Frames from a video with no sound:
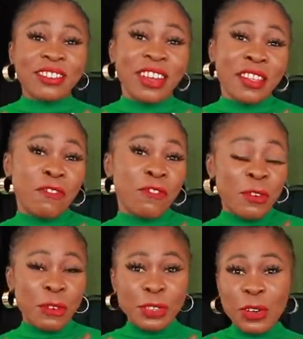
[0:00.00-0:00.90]
channel
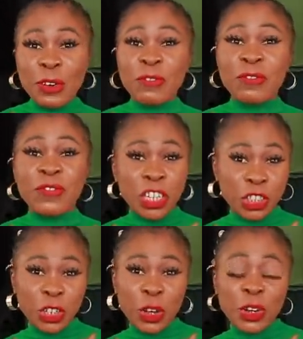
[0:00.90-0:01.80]
focuses on
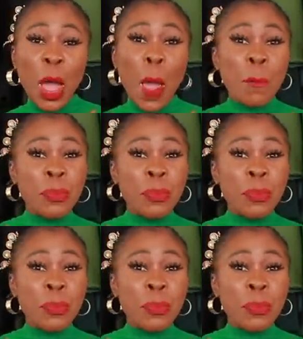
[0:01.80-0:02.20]
fashion,